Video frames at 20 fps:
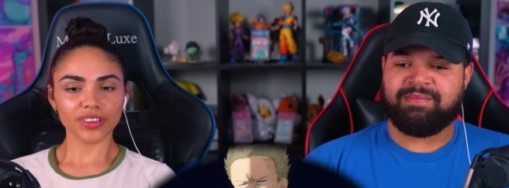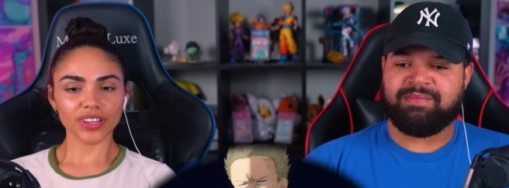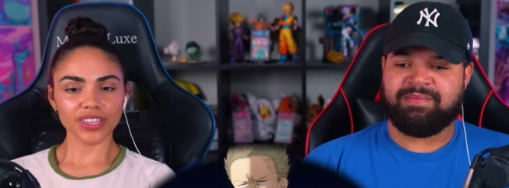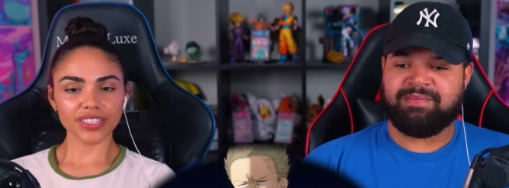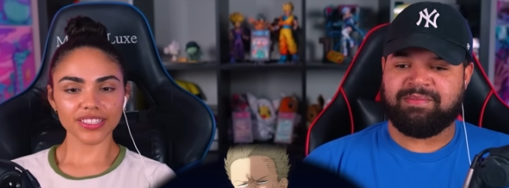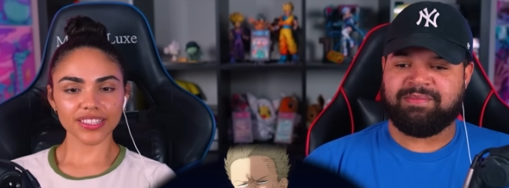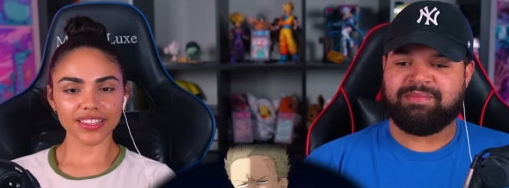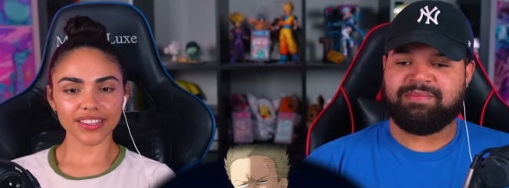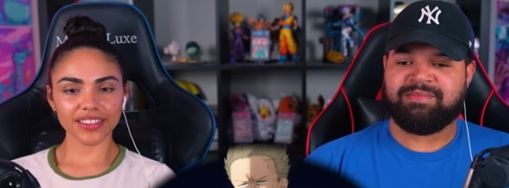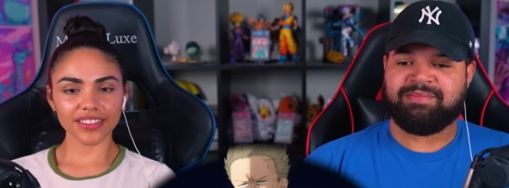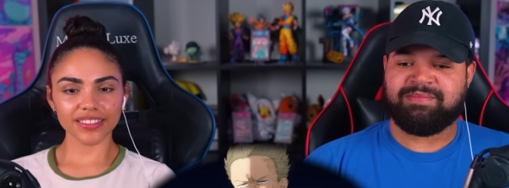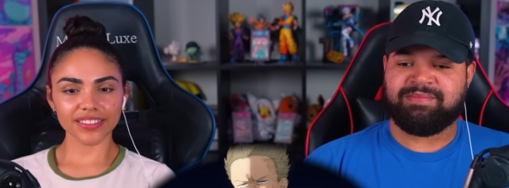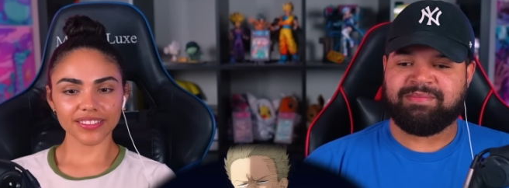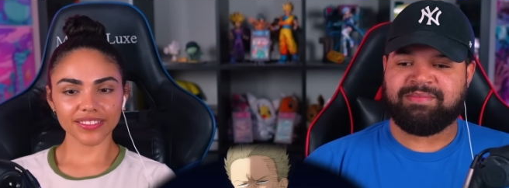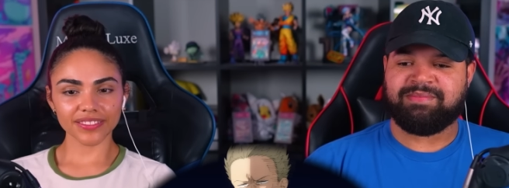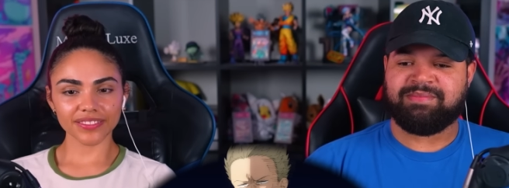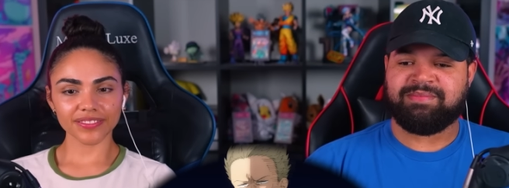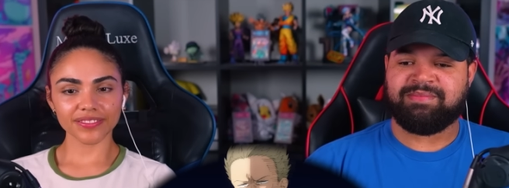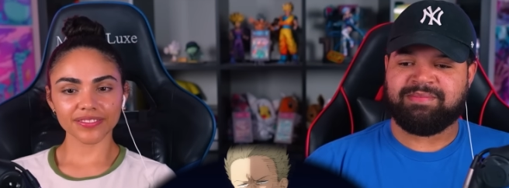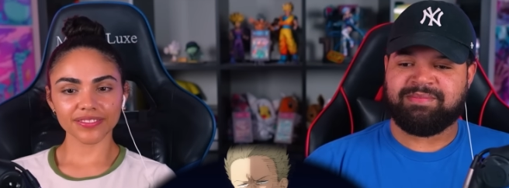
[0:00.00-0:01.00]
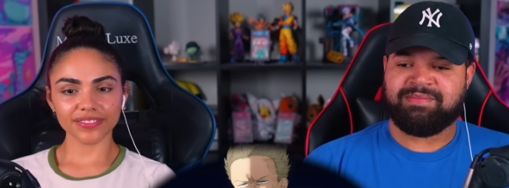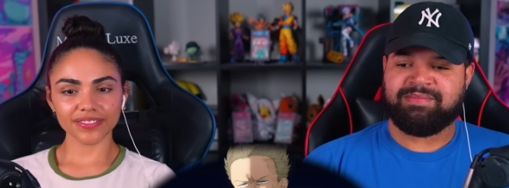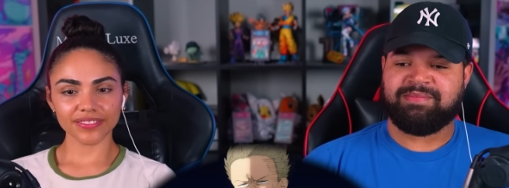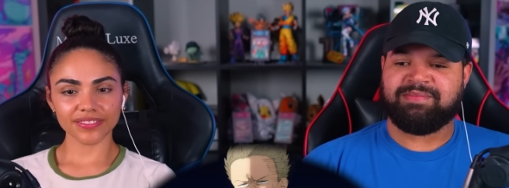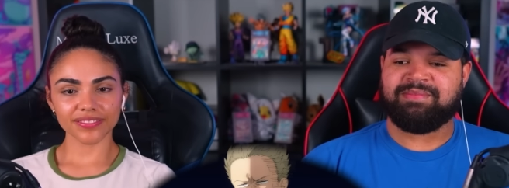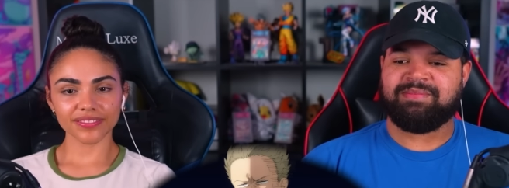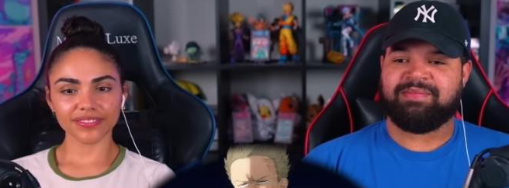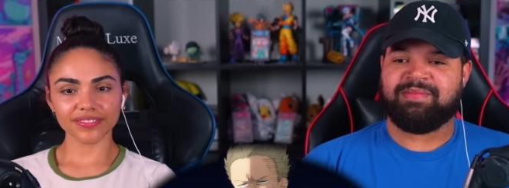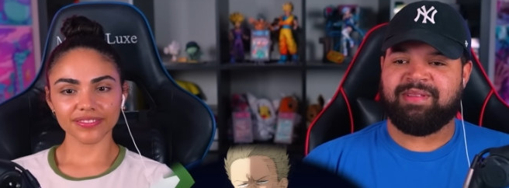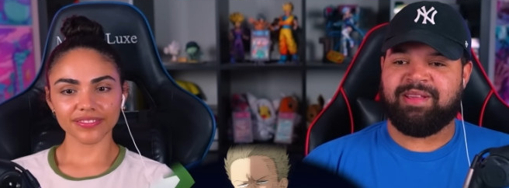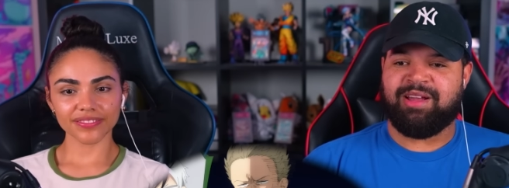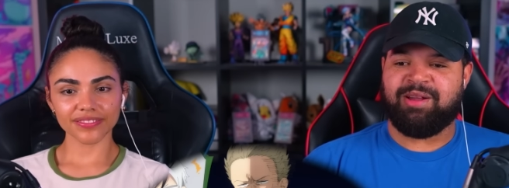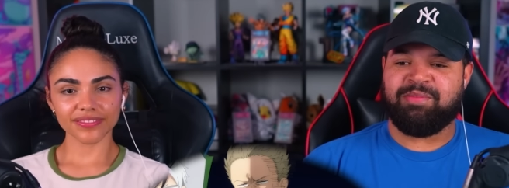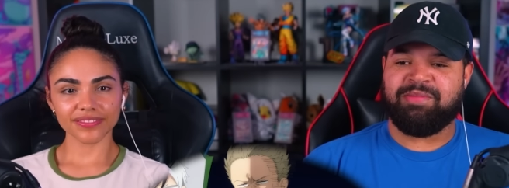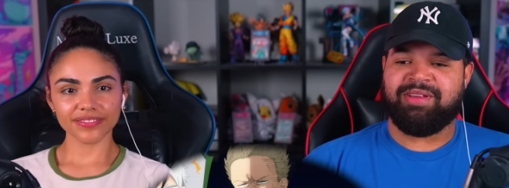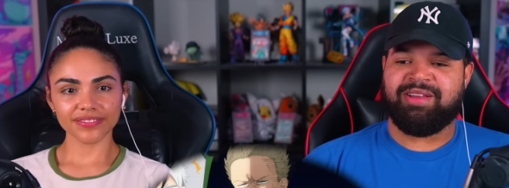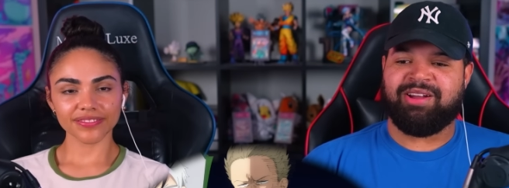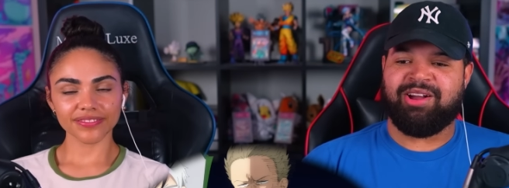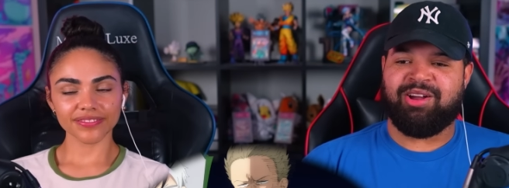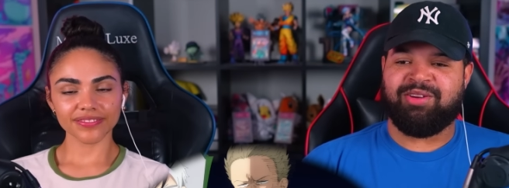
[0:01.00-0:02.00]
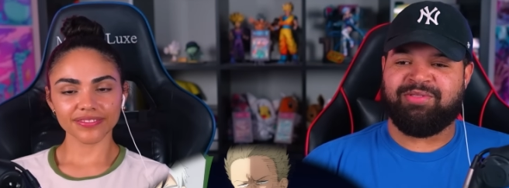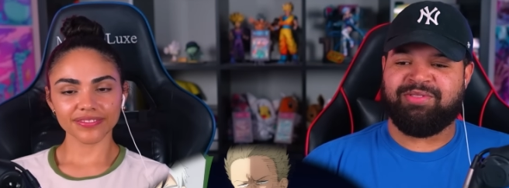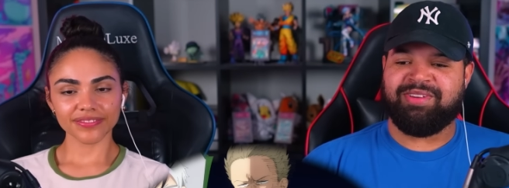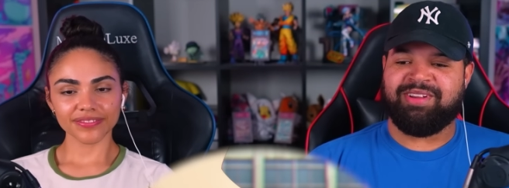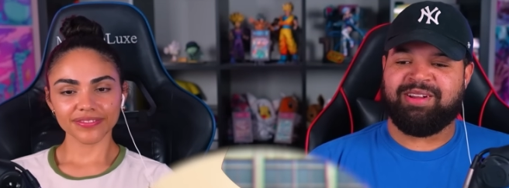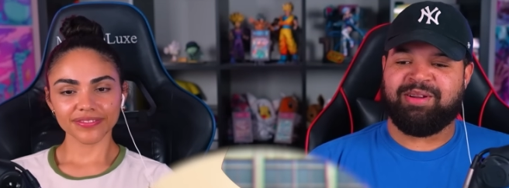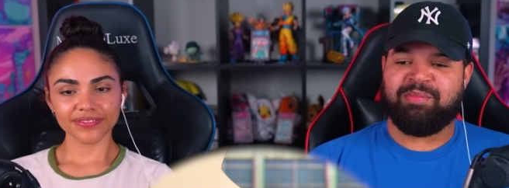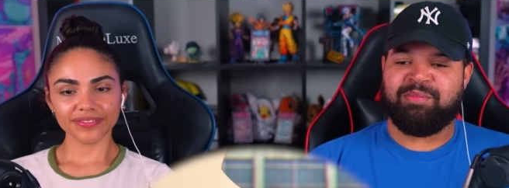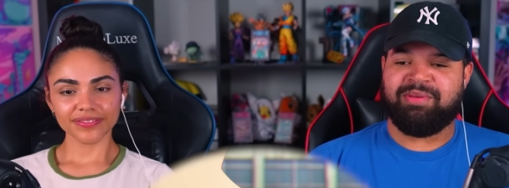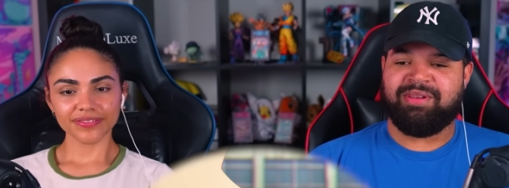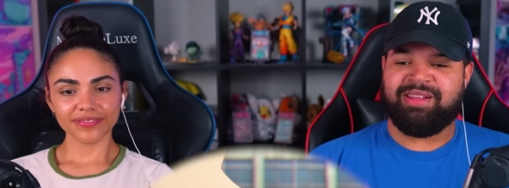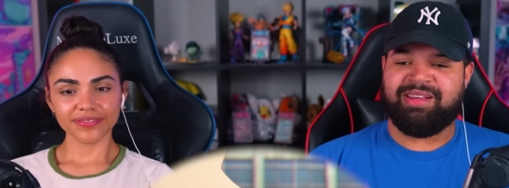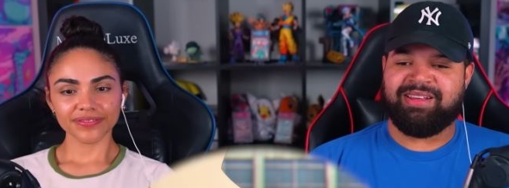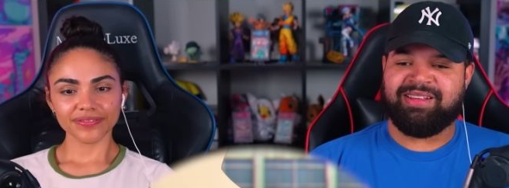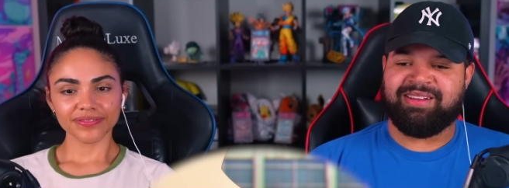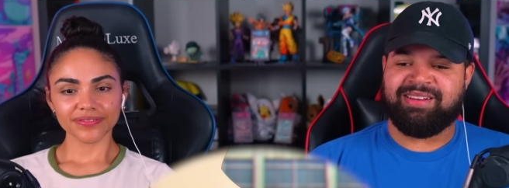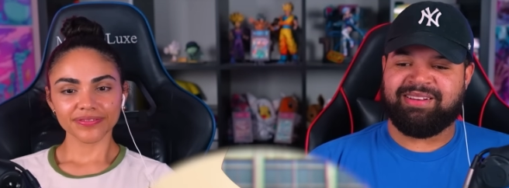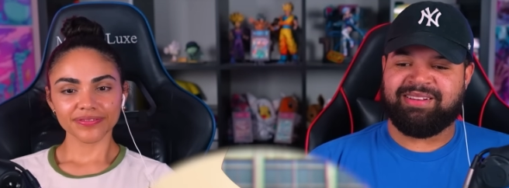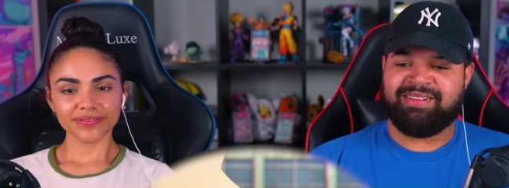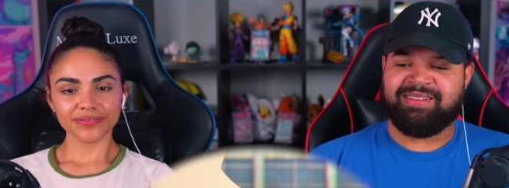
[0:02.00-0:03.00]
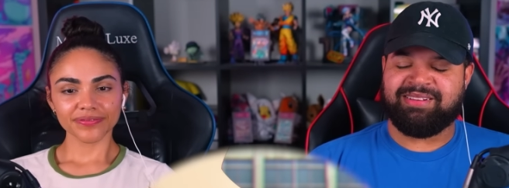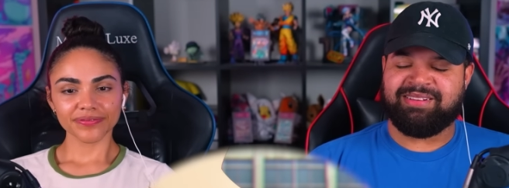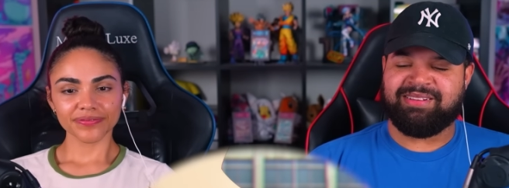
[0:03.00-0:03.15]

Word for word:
Speaker 1: is that? I'll be coughing up blood.